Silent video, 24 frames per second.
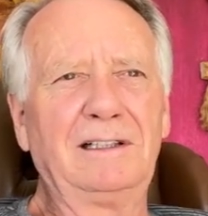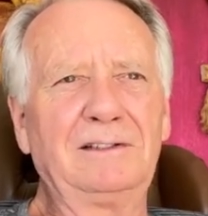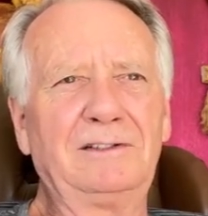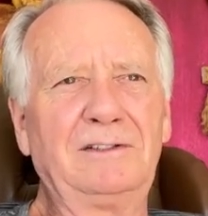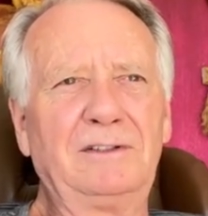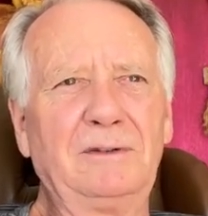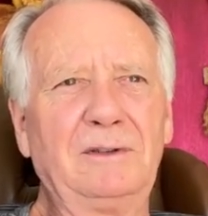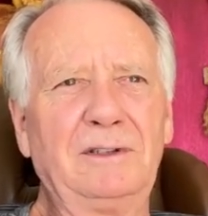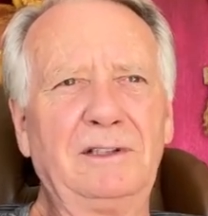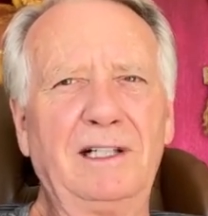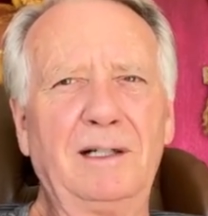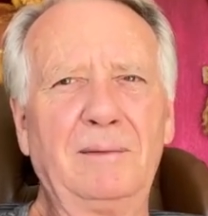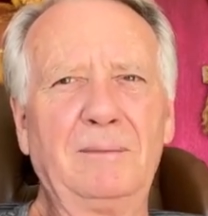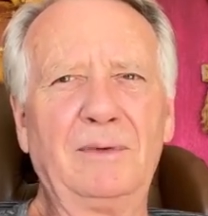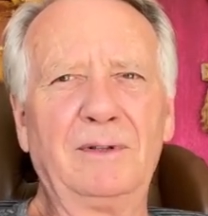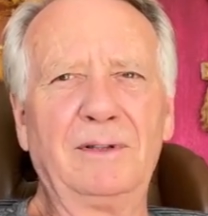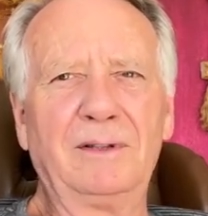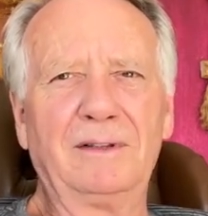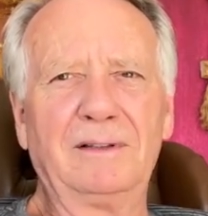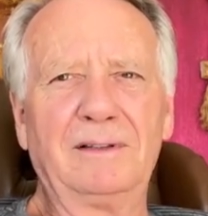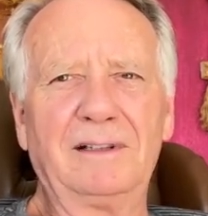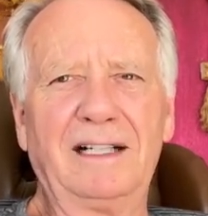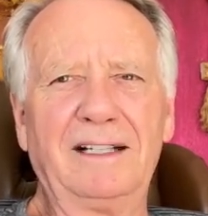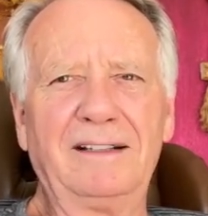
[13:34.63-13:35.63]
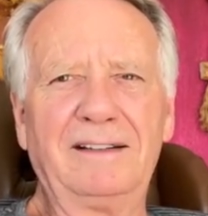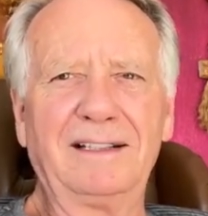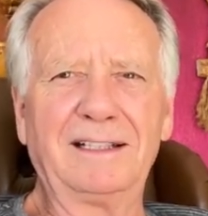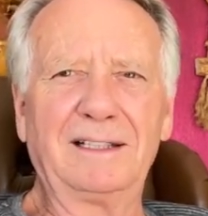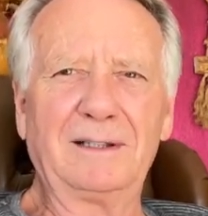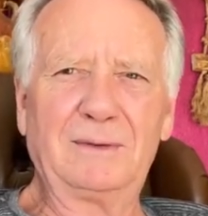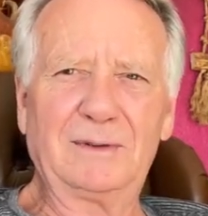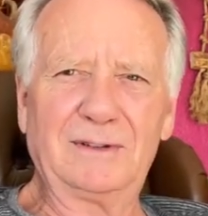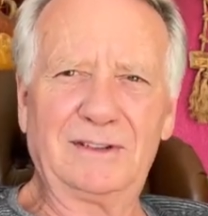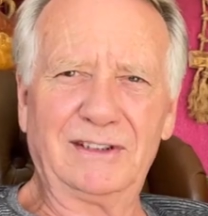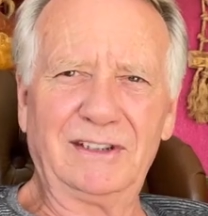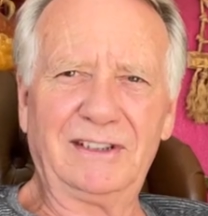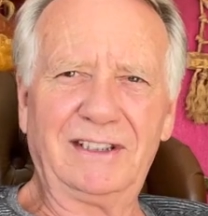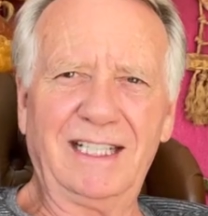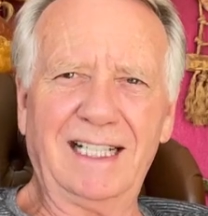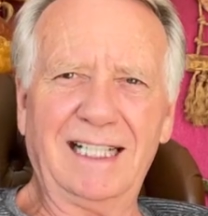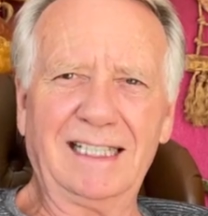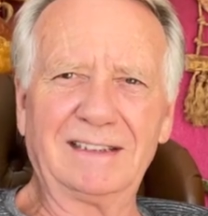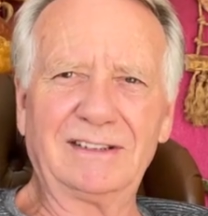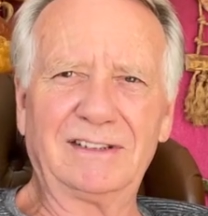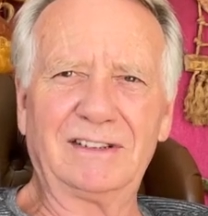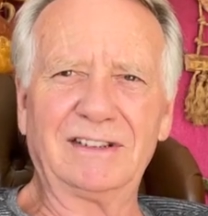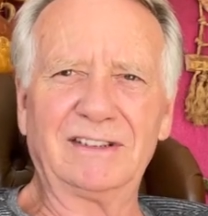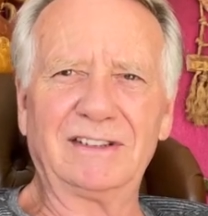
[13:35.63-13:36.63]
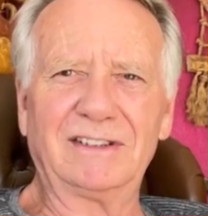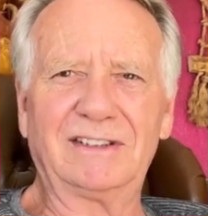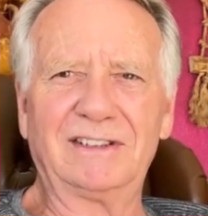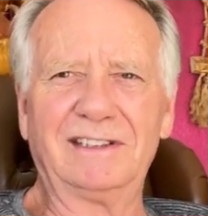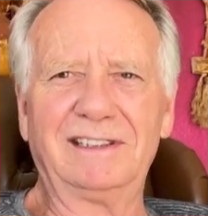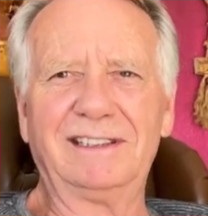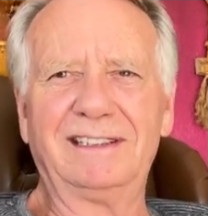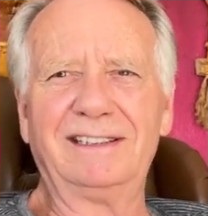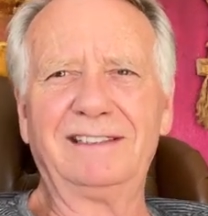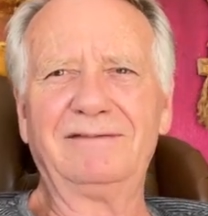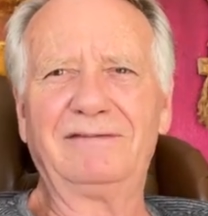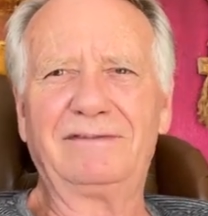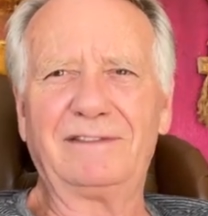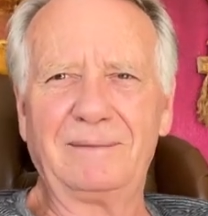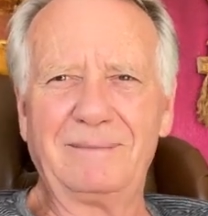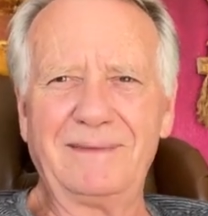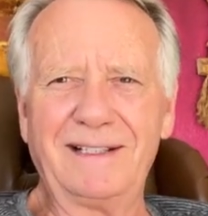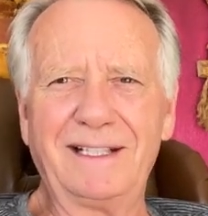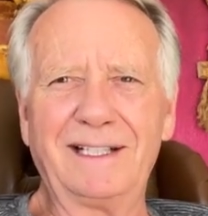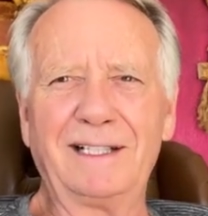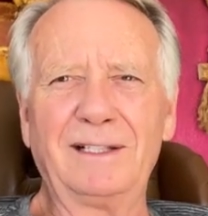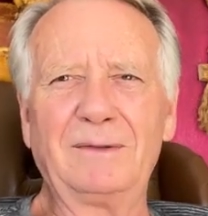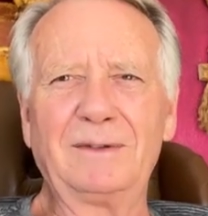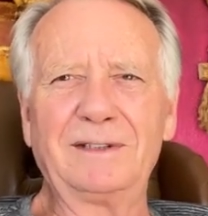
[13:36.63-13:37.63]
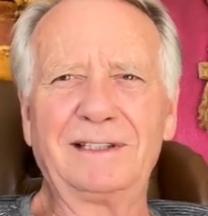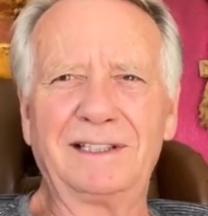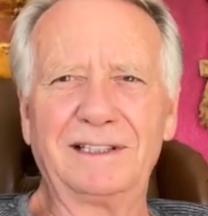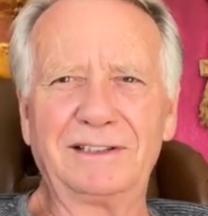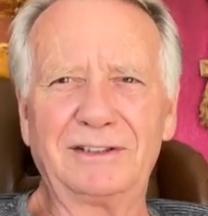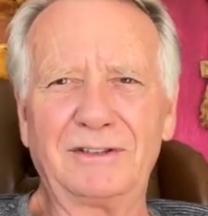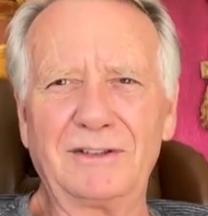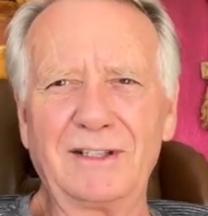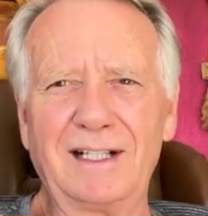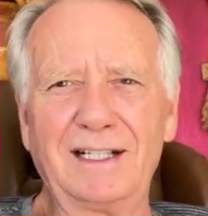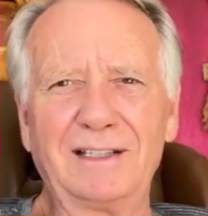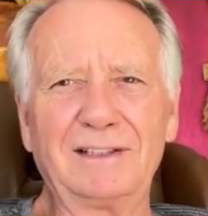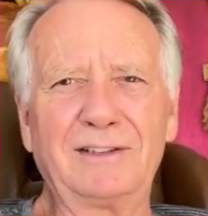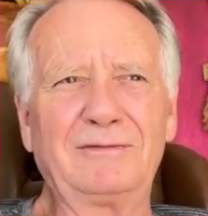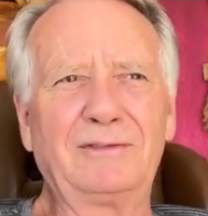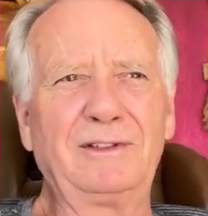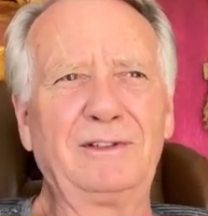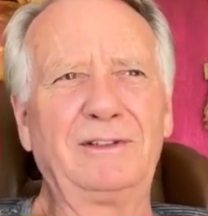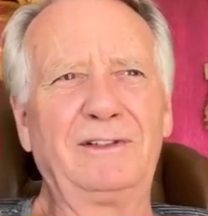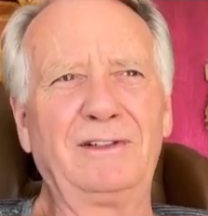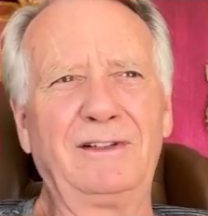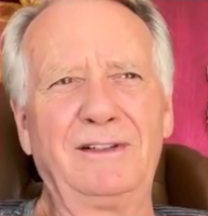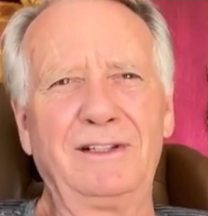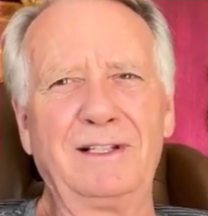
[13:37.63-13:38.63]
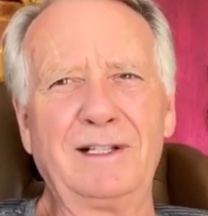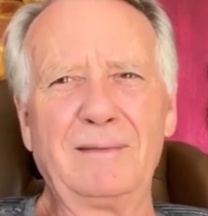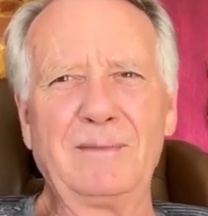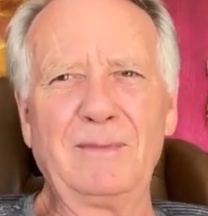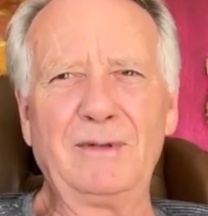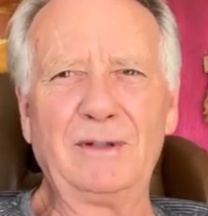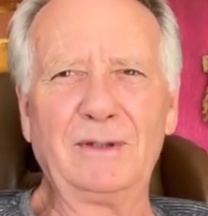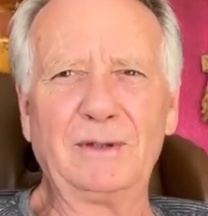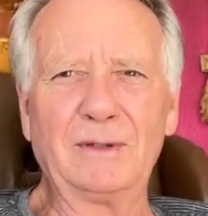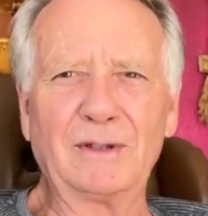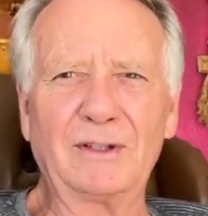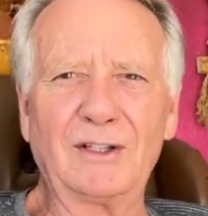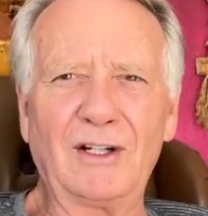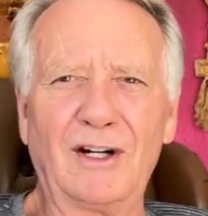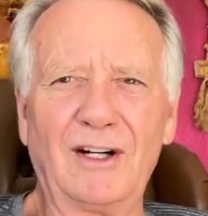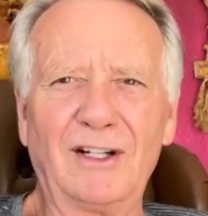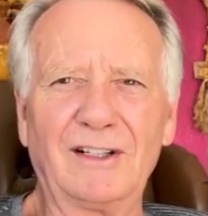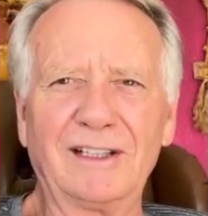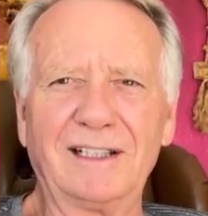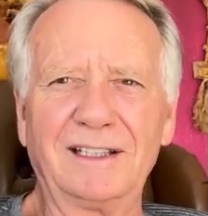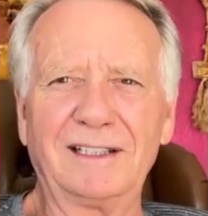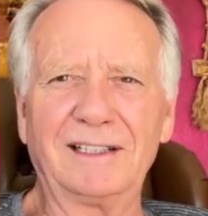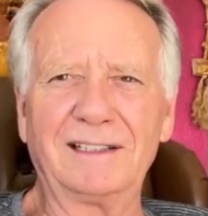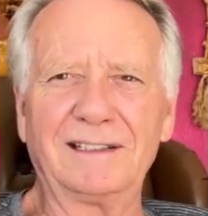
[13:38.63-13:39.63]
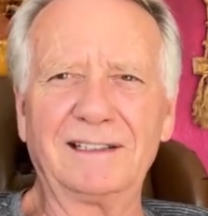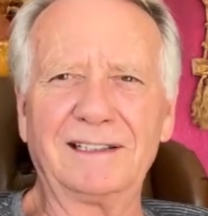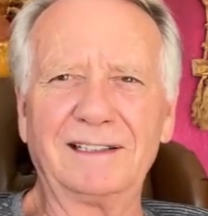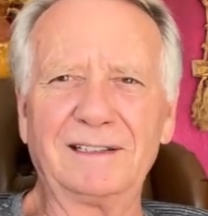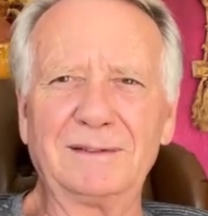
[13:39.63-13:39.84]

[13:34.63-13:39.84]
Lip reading: to a number, I think it was in Texas, and then from there we get transferred to the number you were calling.